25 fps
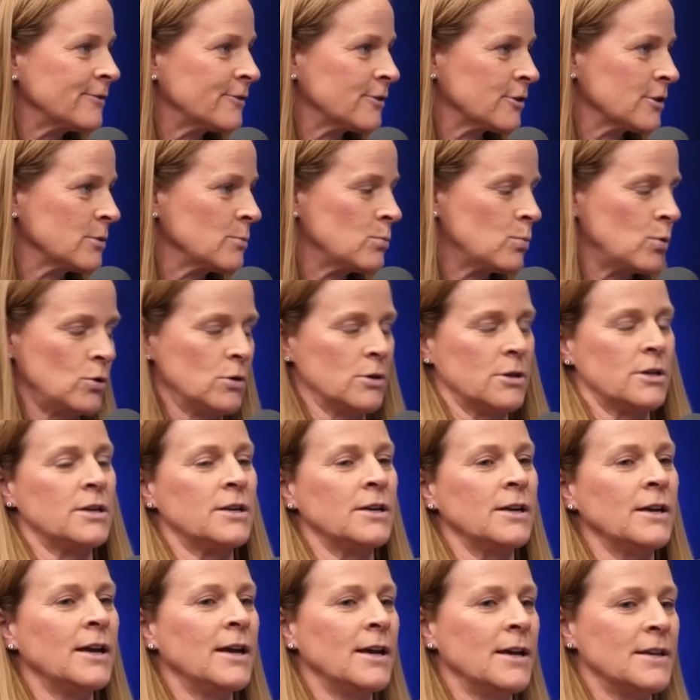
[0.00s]
for the
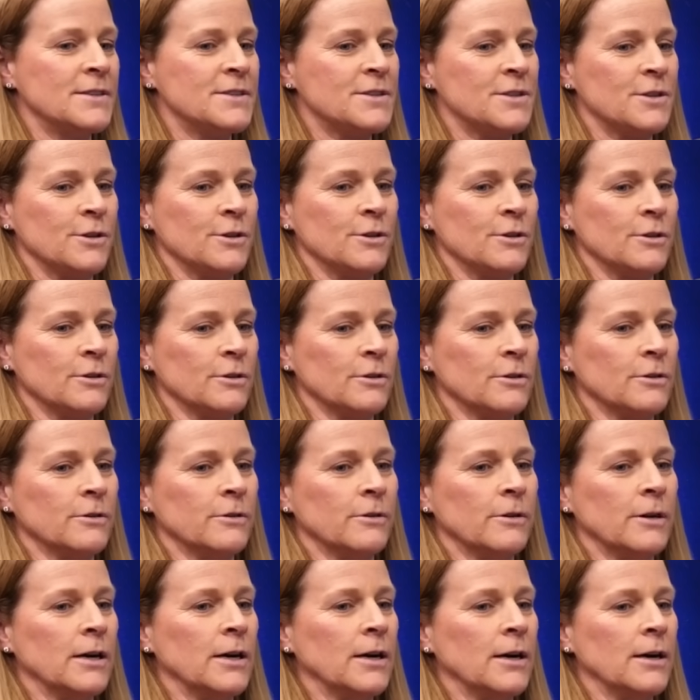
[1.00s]
board
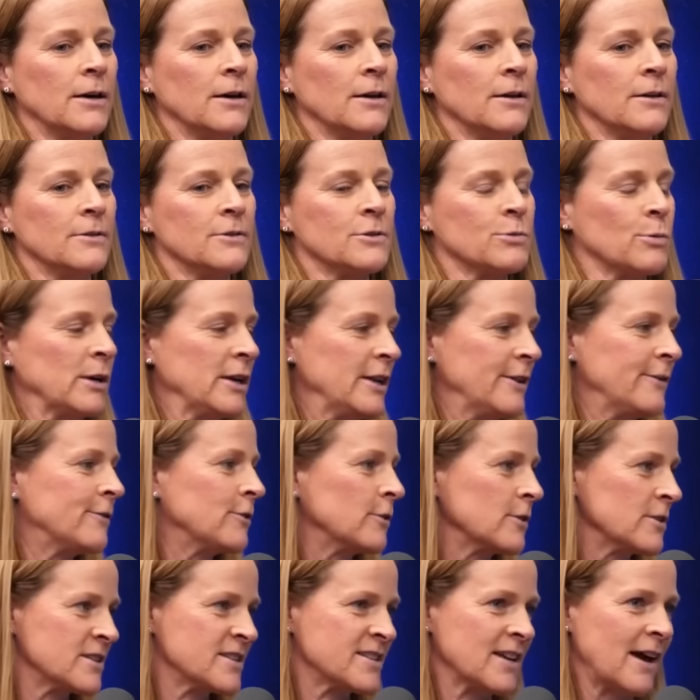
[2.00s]
to
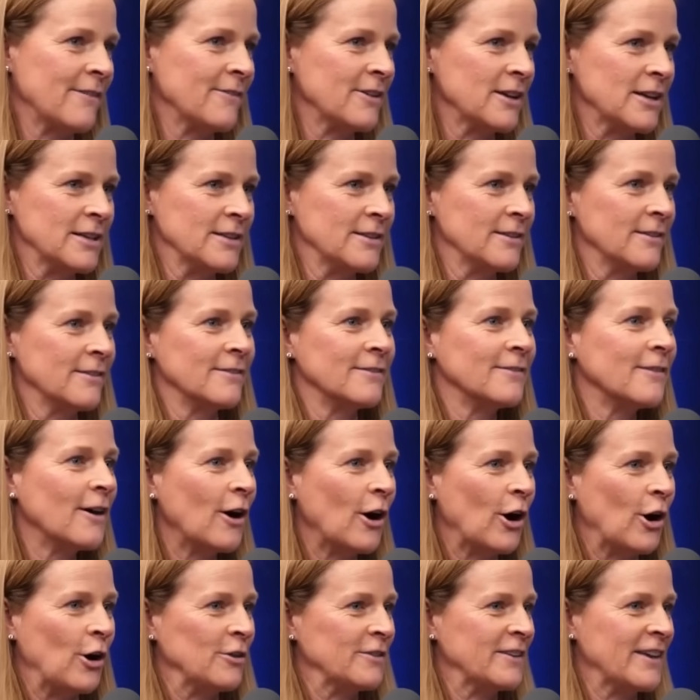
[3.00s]
24/7
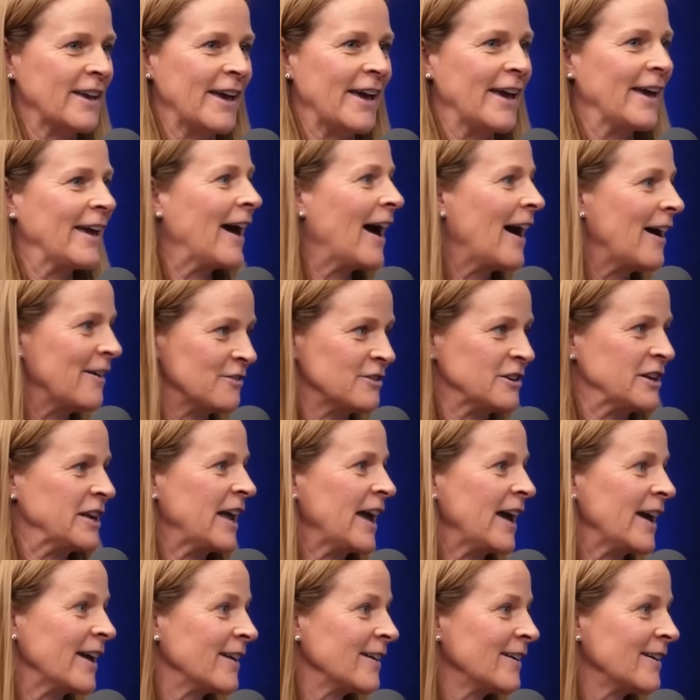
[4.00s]
all day, every day.